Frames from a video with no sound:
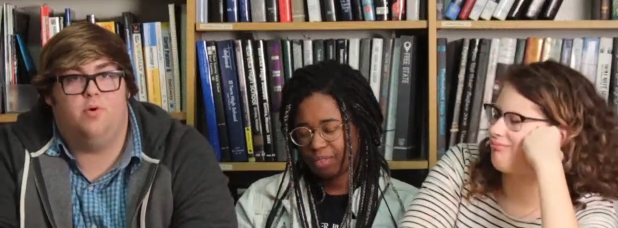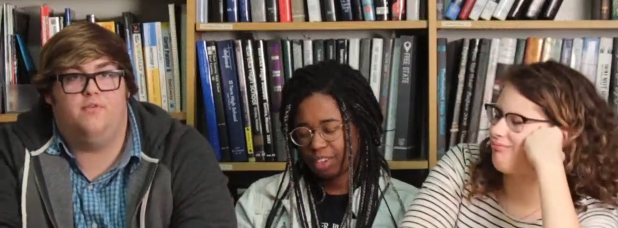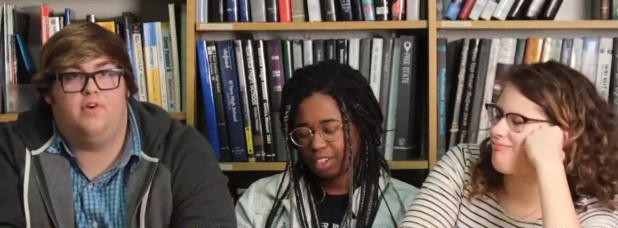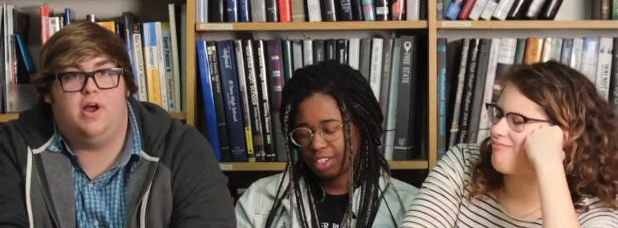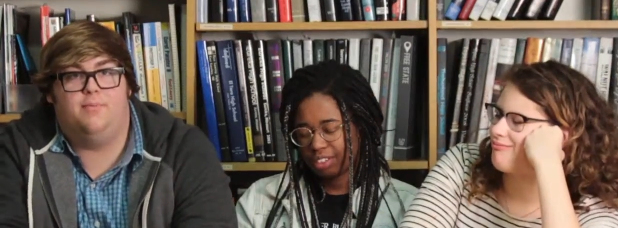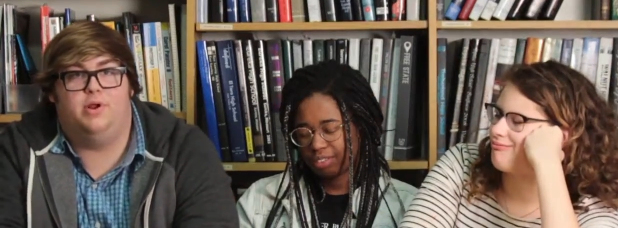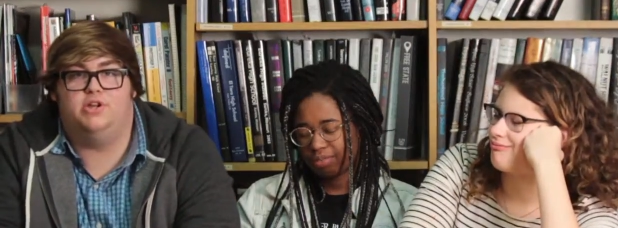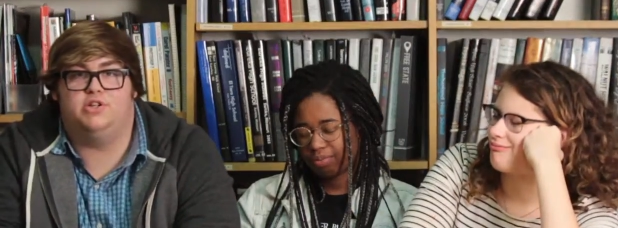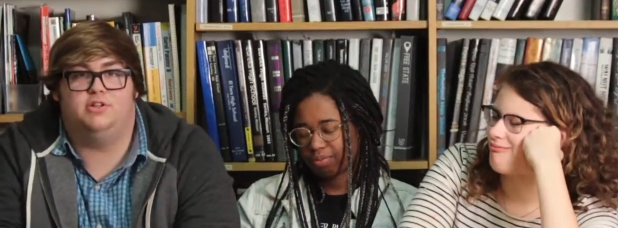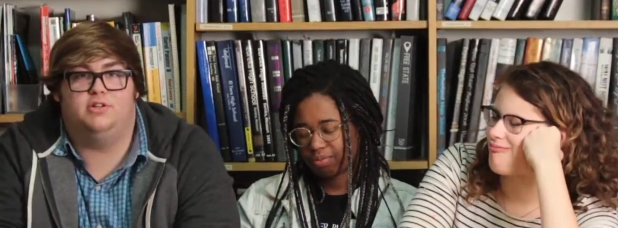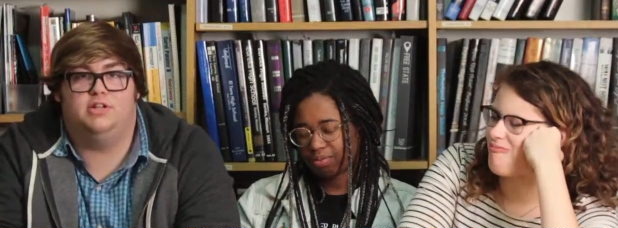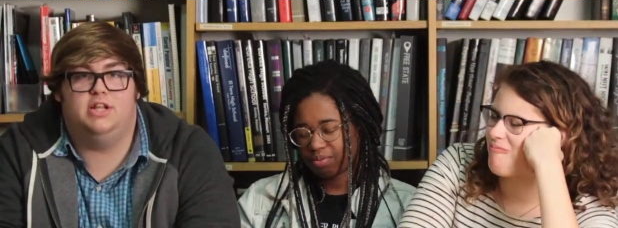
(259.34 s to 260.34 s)
Speaker 1: Perfect
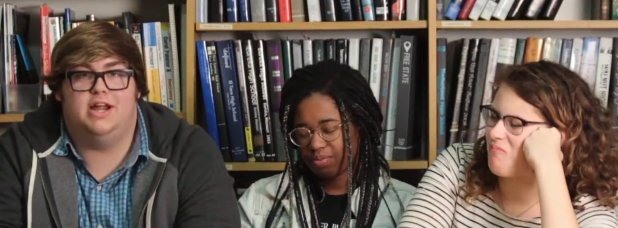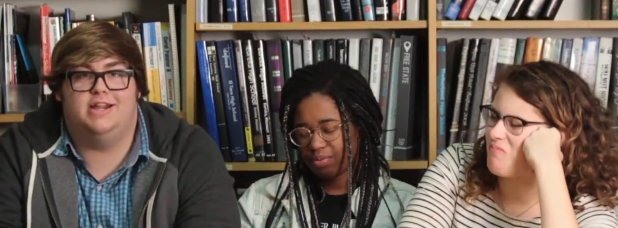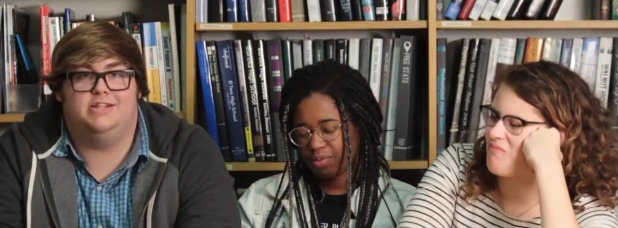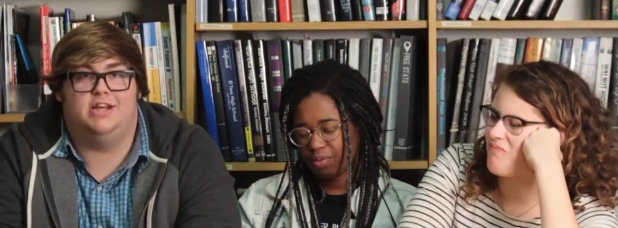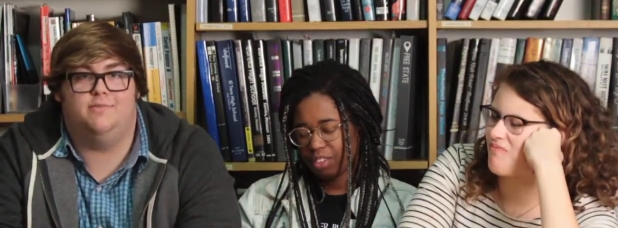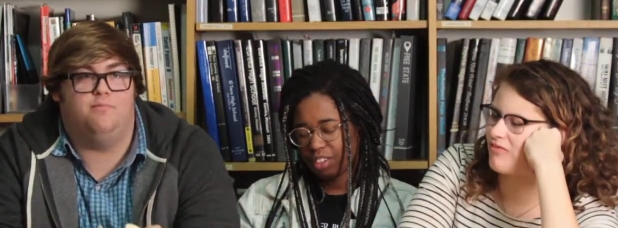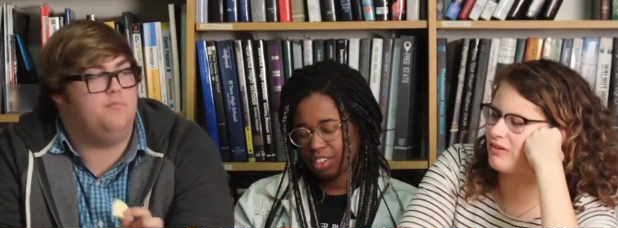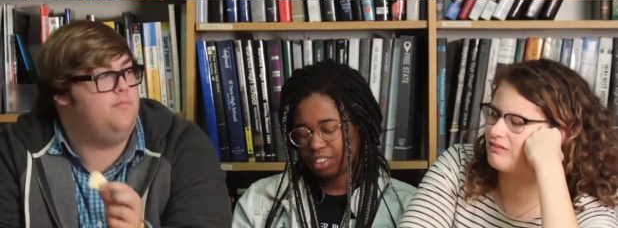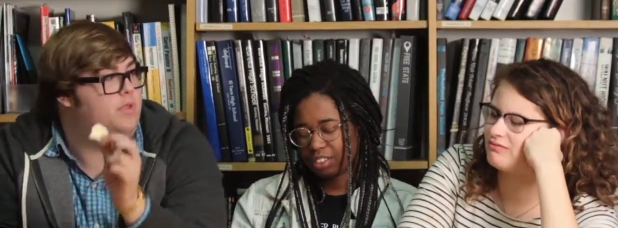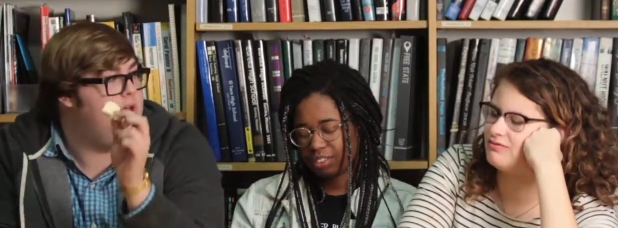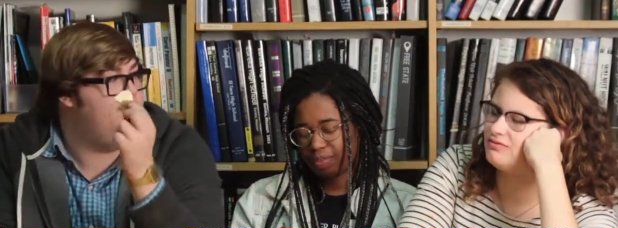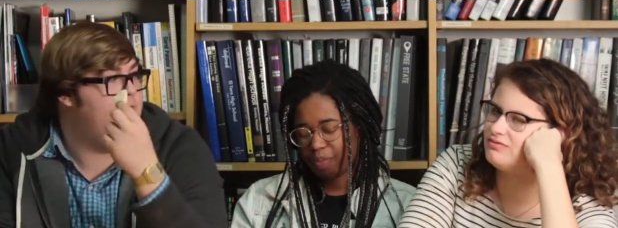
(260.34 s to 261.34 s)
combination. ten out of ten.
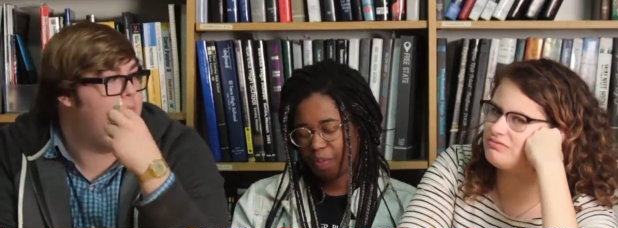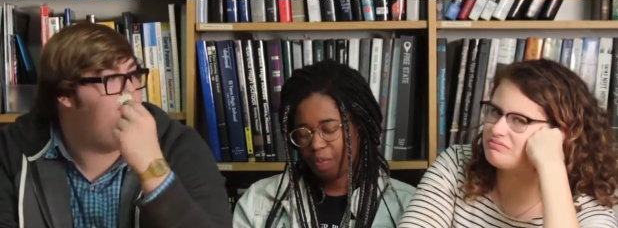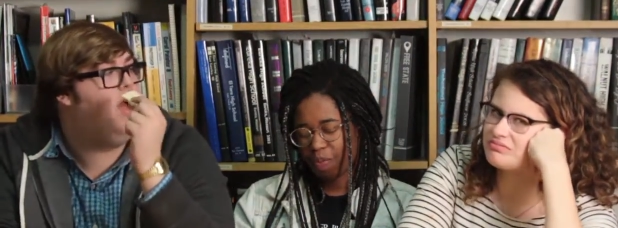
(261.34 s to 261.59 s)
Love it.